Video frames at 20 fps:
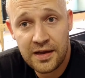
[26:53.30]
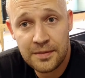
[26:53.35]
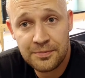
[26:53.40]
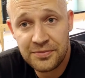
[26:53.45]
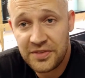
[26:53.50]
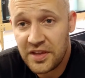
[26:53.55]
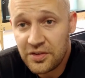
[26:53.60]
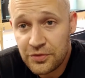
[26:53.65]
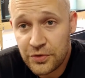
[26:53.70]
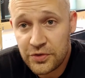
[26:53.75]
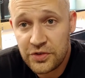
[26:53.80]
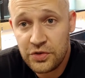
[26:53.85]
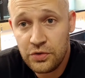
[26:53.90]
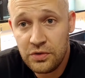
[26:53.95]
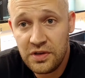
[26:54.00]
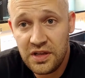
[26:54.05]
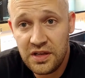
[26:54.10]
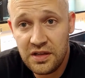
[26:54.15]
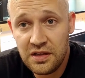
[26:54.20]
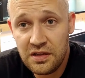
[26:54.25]
Thanks for
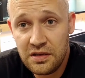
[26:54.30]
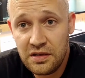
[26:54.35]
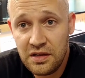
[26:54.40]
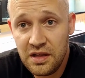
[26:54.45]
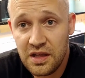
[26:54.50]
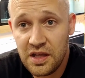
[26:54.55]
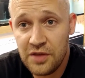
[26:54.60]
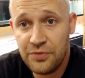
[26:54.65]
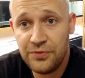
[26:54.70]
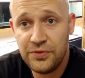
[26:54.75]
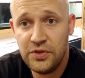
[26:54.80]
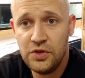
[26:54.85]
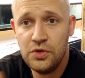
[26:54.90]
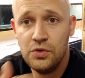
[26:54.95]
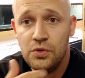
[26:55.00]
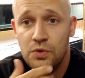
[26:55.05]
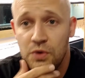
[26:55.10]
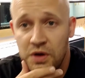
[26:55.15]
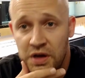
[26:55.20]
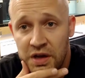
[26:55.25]
tuning in. If
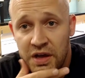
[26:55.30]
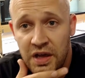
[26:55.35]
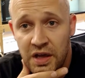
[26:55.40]
you